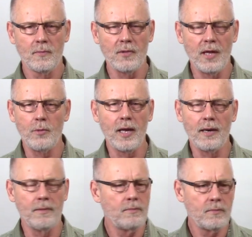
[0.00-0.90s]
they
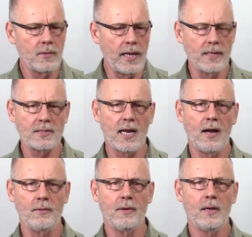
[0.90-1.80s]
win, hands
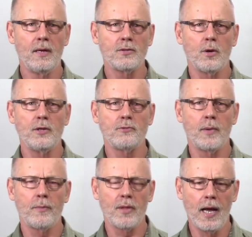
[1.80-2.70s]
down. So always
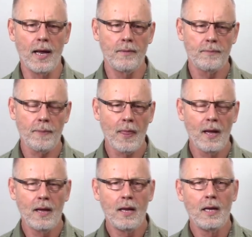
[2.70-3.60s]
remember that.
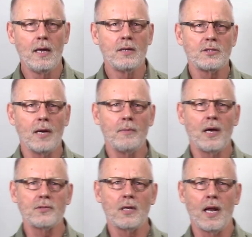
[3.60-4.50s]
Something
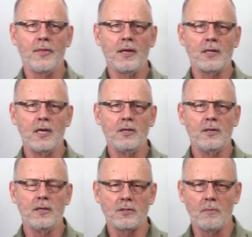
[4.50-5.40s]
else that I think that
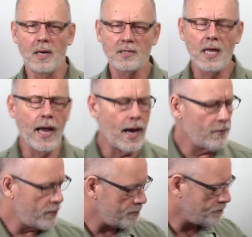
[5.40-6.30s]
is a must-have